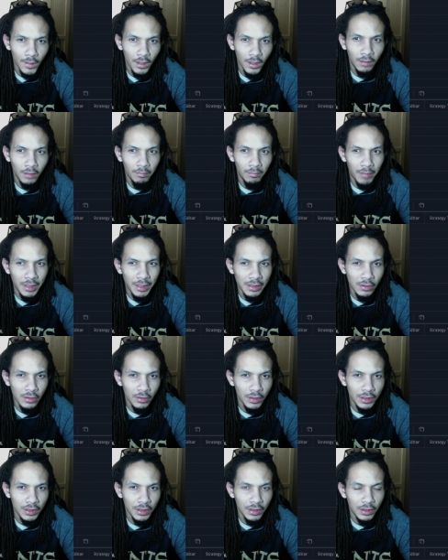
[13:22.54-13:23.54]
Based on
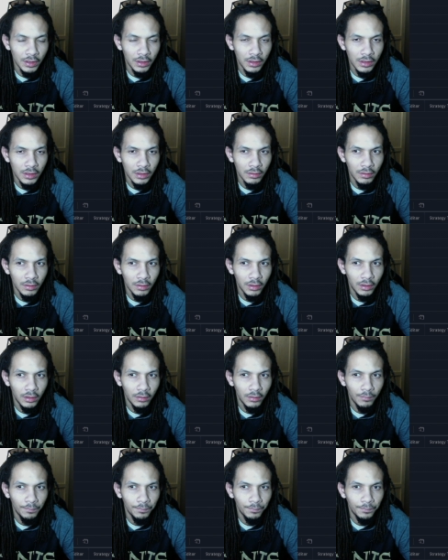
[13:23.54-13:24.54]
its
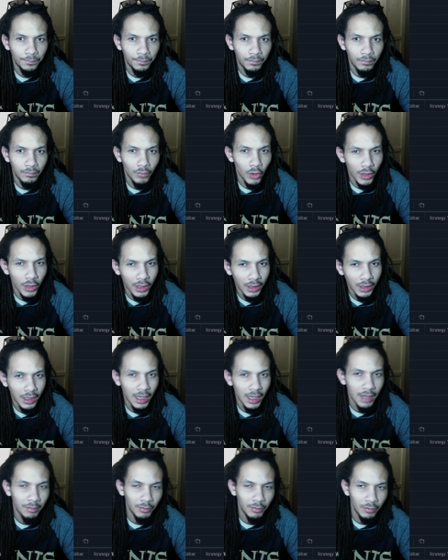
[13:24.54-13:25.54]
market
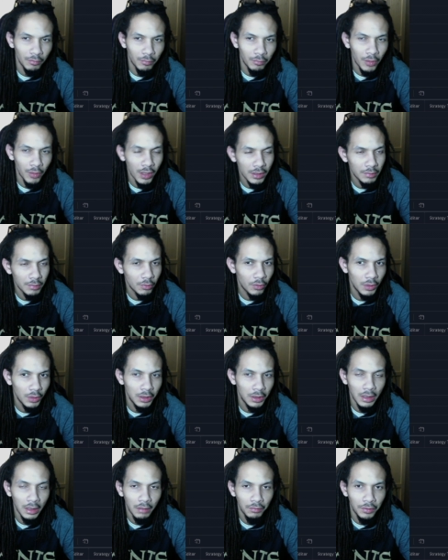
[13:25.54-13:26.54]
cap and price point,
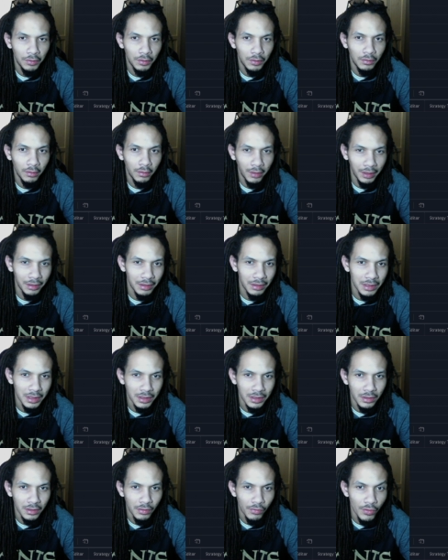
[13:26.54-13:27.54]
I would look at this as a
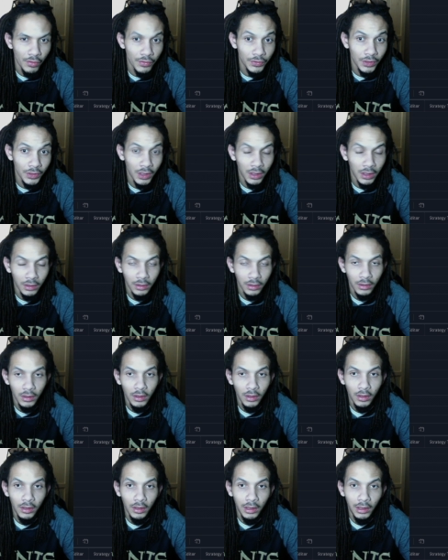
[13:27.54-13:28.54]
growth stock.
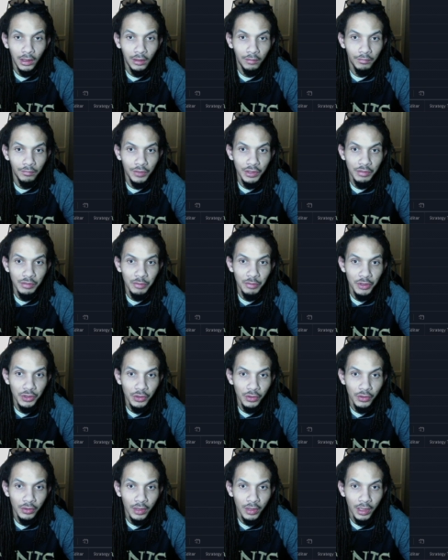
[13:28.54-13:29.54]
Just be sure
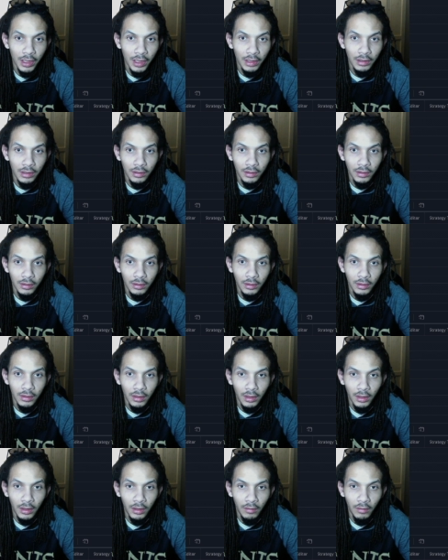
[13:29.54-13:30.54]
that
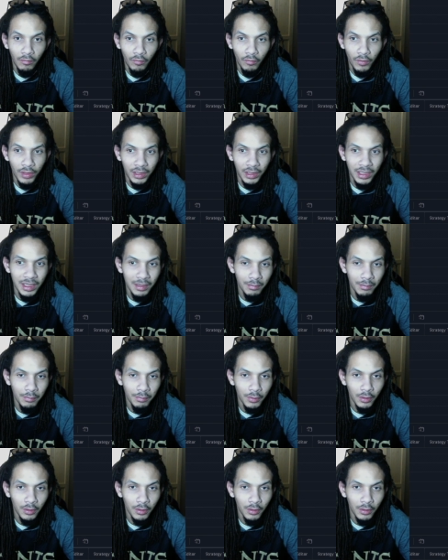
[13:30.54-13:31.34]
we keep